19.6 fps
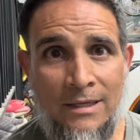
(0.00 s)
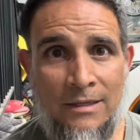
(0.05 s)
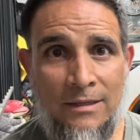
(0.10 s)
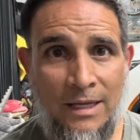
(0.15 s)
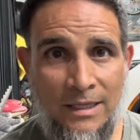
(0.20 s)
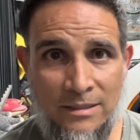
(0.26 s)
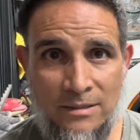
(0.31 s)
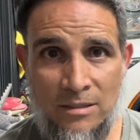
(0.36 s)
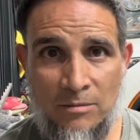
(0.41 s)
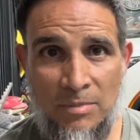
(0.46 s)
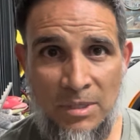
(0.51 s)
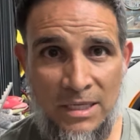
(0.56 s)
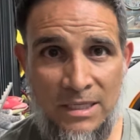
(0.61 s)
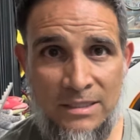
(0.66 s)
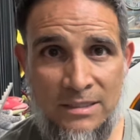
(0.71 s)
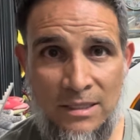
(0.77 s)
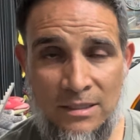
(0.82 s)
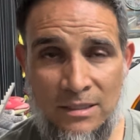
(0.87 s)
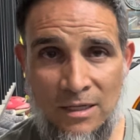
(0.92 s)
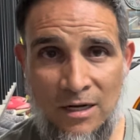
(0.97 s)
That's the biggest
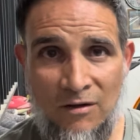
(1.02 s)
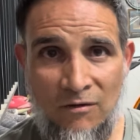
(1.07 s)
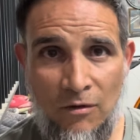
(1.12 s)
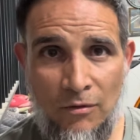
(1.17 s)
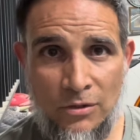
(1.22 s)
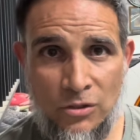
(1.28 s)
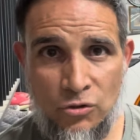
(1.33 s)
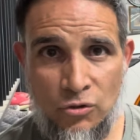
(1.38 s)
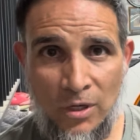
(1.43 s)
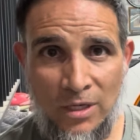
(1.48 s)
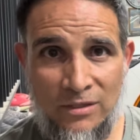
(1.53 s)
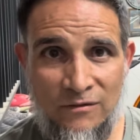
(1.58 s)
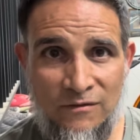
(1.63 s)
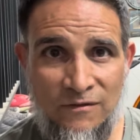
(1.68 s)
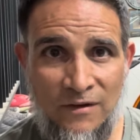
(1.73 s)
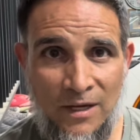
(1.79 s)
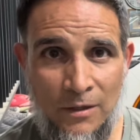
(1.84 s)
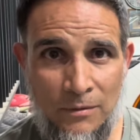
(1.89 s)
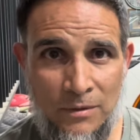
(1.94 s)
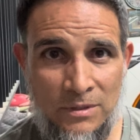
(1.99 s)
thing that I've always tried to
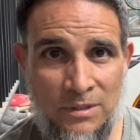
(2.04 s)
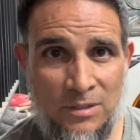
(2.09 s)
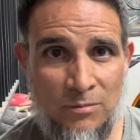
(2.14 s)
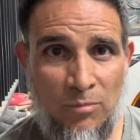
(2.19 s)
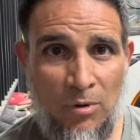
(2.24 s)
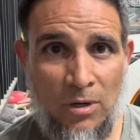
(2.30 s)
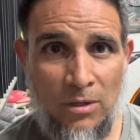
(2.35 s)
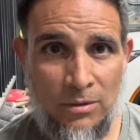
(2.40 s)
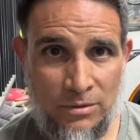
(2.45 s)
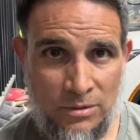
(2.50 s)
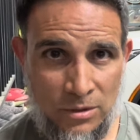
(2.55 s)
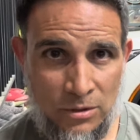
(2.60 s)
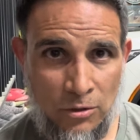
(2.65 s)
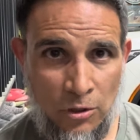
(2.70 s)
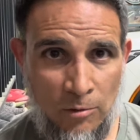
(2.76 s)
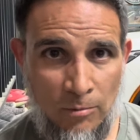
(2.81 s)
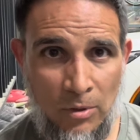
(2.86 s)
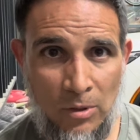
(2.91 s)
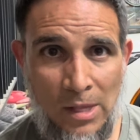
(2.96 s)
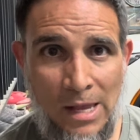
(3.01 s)
fight with this Bronco, is the
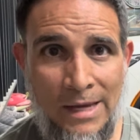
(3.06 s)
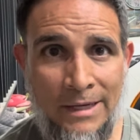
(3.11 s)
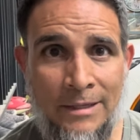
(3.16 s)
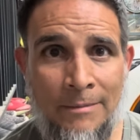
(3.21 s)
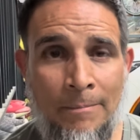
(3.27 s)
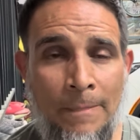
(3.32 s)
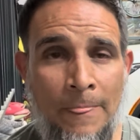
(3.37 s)
turbo lag.